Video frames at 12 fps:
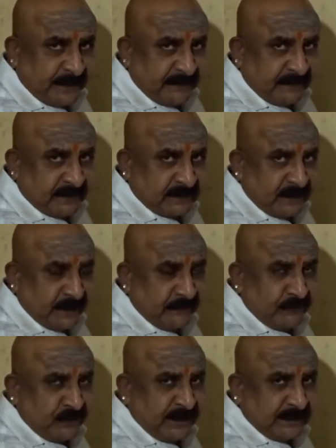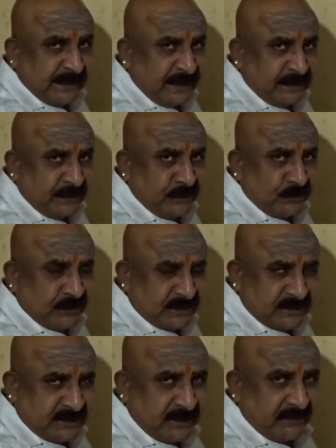the Parivartana, if you take that into
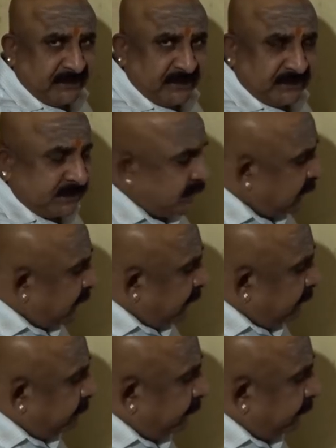consideration,